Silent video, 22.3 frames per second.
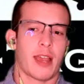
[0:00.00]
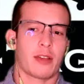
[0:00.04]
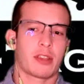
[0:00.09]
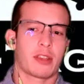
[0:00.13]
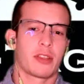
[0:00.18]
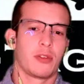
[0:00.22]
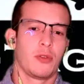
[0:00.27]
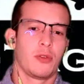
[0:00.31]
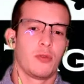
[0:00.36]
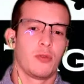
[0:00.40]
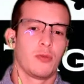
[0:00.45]

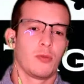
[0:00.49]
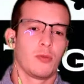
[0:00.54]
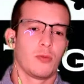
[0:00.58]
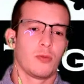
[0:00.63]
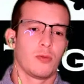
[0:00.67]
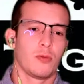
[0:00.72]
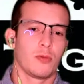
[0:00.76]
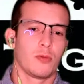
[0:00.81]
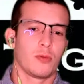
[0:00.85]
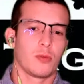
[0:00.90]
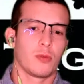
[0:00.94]
can you
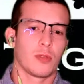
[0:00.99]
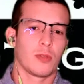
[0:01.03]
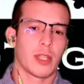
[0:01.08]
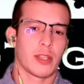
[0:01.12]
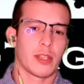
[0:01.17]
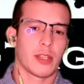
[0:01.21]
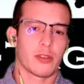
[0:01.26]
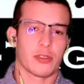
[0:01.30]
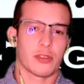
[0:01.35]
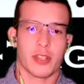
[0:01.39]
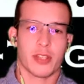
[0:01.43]
let
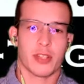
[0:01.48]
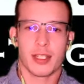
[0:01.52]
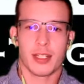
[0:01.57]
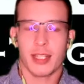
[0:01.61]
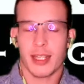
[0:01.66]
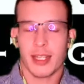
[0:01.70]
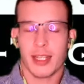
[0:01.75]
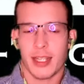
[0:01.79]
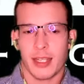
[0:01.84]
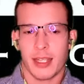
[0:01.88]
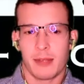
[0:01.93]
your son
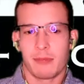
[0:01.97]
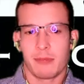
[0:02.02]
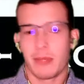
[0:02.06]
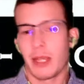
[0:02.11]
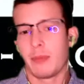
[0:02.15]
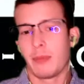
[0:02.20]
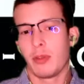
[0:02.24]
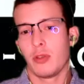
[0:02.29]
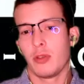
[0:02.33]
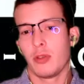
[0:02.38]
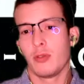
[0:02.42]
get hit?
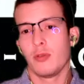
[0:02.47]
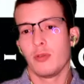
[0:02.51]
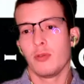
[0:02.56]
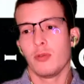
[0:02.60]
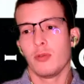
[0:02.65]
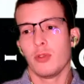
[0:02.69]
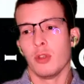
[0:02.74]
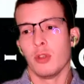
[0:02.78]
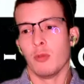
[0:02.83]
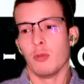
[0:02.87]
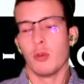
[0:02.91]
Maybe
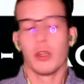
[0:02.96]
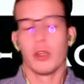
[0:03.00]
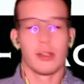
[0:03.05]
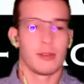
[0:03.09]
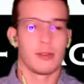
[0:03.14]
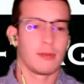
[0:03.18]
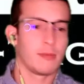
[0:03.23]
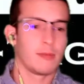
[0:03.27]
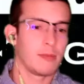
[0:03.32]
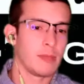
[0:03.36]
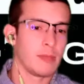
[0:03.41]
you wouldn't.
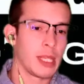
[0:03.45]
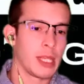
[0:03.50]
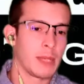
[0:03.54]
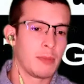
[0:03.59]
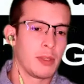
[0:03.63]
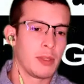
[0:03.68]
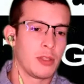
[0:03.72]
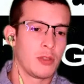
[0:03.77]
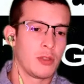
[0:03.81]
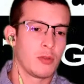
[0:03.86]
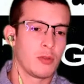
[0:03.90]
Maybe
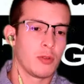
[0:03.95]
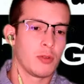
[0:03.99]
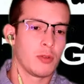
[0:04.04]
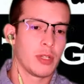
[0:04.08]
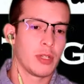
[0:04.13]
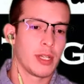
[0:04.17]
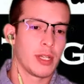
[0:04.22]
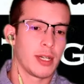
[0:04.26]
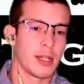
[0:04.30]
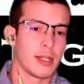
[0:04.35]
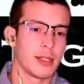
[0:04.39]
you would
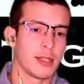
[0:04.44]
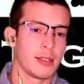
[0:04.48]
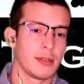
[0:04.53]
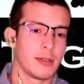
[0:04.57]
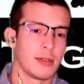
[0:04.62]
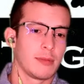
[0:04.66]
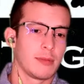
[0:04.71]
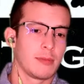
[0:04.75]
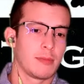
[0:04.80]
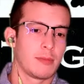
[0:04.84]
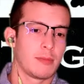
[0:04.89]

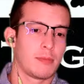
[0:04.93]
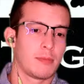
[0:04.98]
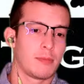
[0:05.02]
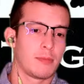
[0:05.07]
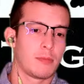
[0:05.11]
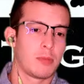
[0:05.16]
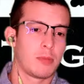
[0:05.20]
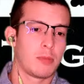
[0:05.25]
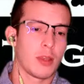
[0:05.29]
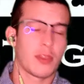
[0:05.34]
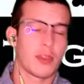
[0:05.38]

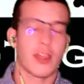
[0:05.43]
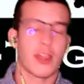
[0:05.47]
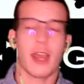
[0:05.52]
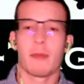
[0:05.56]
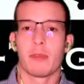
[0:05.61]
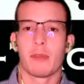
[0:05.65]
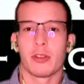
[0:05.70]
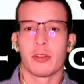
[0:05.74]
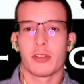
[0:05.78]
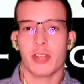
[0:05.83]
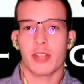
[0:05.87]
put that
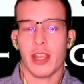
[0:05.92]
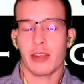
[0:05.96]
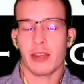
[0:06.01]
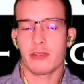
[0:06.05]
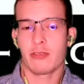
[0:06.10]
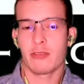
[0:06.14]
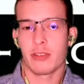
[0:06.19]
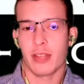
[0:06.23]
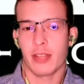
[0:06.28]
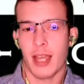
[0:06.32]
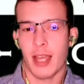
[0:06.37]
much
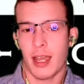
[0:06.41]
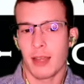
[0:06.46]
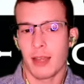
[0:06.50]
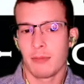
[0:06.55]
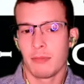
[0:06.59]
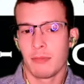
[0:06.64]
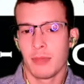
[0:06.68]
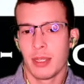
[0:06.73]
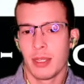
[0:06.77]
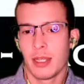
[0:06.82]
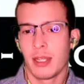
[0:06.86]
extra
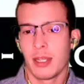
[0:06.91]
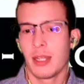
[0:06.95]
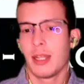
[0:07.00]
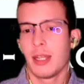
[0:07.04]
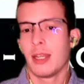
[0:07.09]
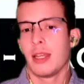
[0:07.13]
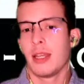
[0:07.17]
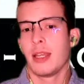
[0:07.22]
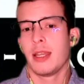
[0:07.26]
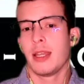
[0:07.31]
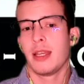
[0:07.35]
time
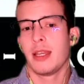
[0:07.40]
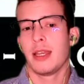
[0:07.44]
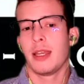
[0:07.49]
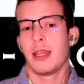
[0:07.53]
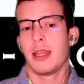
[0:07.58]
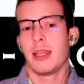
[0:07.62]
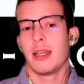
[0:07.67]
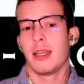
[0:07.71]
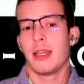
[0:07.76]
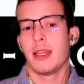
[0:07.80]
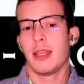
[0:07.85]

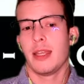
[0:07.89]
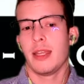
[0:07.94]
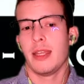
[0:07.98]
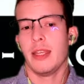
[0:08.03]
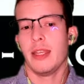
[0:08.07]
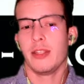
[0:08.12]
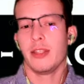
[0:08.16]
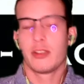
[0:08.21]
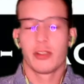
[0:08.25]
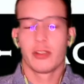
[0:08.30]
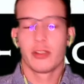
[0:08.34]

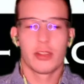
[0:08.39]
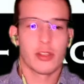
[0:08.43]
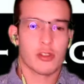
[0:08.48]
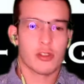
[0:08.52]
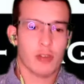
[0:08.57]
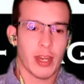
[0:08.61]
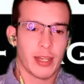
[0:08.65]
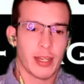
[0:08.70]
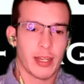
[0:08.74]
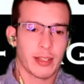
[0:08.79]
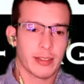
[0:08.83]
into the
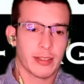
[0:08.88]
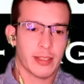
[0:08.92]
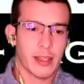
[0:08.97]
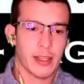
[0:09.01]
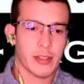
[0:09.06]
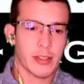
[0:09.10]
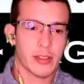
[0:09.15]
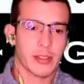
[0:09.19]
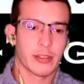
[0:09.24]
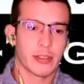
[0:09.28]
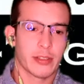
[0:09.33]
training
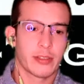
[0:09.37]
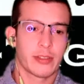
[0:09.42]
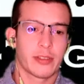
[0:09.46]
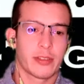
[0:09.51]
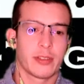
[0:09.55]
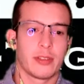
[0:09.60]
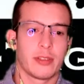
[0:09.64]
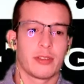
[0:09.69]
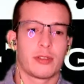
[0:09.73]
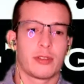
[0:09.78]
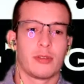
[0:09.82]
sessions
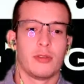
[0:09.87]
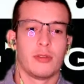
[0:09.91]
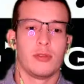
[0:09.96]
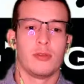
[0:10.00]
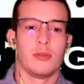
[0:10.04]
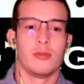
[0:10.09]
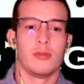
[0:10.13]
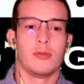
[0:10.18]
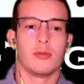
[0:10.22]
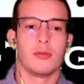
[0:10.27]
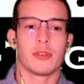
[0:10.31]

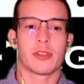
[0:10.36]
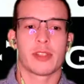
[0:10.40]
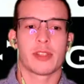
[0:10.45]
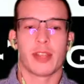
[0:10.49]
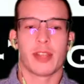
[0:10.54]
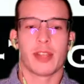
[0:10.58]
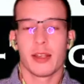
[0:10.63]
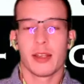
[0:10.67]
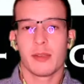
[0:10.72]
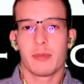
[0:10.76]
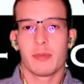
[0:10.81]
to
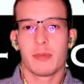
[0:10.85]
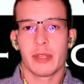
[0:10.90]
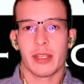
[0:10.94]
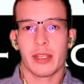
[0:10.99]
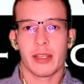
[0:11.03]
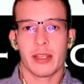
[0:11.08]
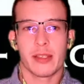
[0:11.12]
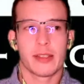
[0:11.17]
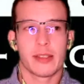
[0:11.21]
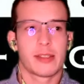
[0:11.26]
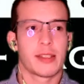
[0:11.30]
study,
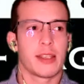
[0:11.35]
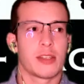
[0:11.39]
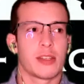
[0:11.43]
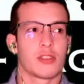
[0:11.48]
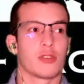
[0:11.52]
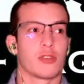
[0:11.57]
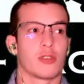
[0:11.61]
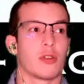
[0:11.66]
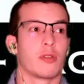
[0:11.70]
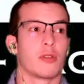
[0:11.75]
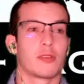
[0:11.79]
because it's
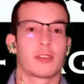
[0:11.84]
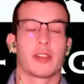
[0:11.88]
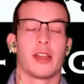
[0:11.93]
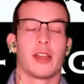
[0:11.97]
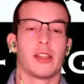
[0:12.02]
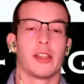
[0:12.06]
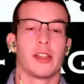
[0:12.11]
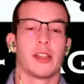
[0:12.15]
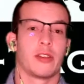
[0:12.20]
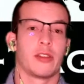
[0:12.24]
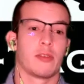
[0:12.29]
your own
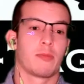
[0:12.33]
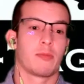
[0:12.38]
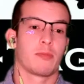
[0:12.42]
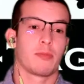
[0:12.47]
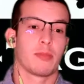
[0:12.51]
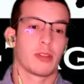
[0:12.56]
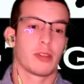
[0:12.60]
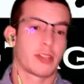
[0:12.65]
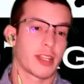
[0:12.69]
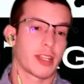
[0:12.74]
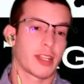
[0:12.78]
son and you're
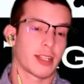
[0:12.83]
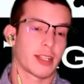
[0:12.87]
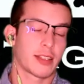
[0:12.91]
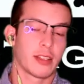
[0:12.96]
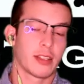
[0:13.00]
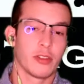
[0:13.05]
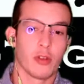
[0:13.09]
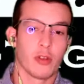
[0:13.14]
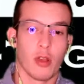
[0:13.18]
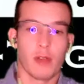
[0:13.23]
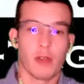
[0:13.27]
protecting
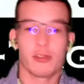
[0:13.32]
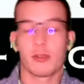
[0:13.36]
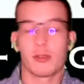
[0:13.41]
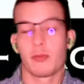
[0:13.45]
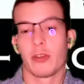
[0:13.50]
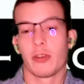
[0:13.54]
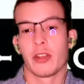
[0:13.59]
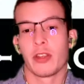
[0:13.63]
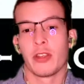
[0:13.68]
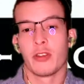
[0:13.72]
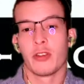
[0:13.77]
your
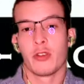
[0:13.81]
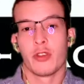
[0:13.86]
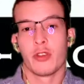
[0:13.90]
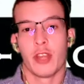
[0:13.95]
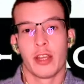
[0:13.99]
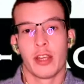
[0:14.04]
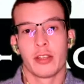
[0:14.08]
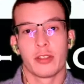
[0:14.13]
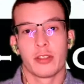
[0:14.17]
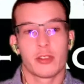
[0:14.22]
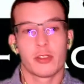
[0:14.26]
offspring and you're
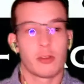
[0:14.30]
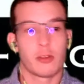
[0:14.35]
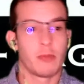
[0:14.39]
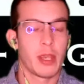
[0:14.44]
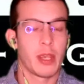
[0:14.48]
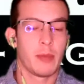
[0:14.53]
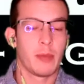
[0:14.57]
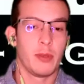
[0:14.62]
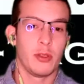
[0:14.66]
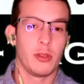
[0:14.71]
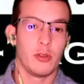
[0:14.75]
young. So
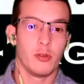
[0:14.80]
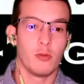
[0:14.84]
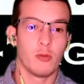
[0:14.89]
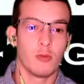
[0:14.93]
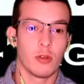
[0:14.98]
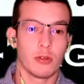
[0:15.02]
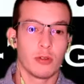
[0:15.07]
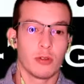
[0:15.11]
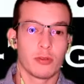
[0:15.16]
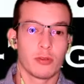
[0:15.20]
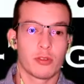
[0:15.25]
maybe you
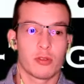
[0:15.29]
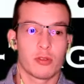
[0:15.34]
will